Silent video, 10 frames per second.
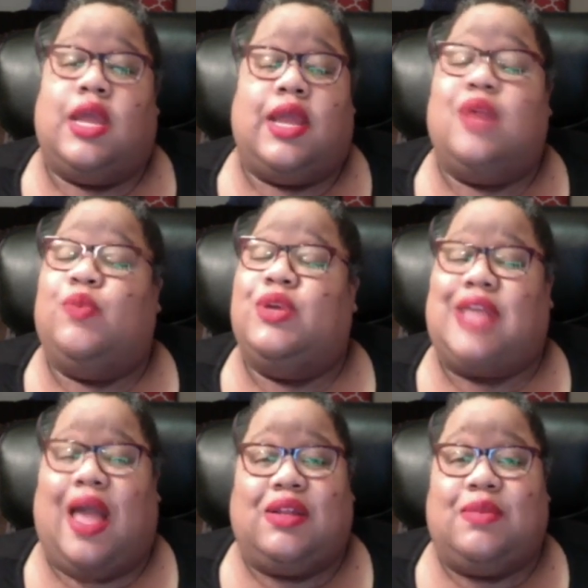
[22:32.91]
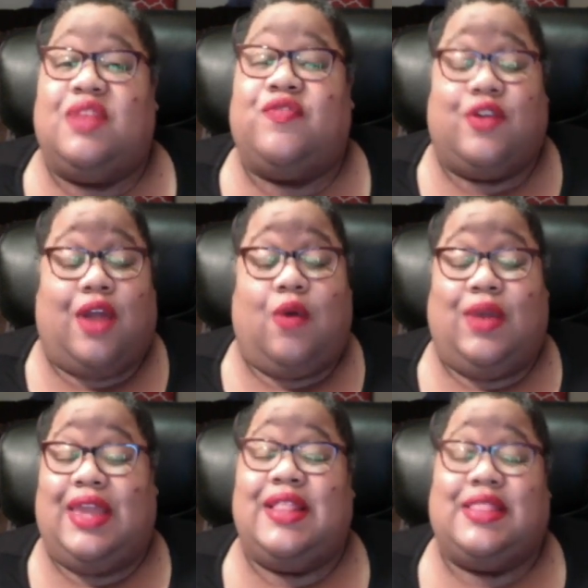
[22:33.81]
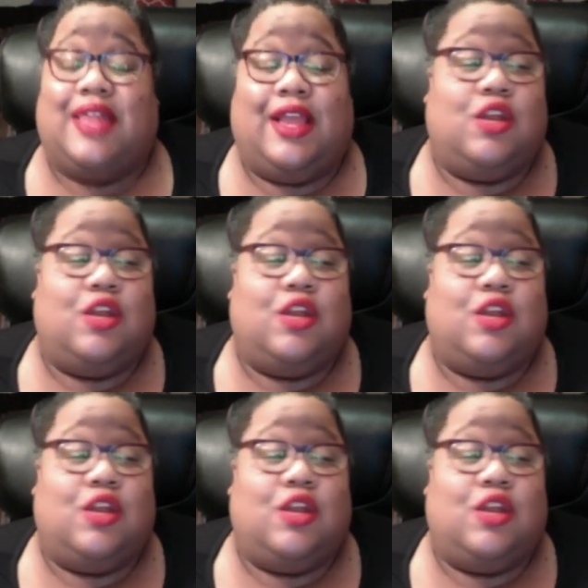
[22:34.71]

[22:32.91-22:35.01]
and reached out to me to figure out anything.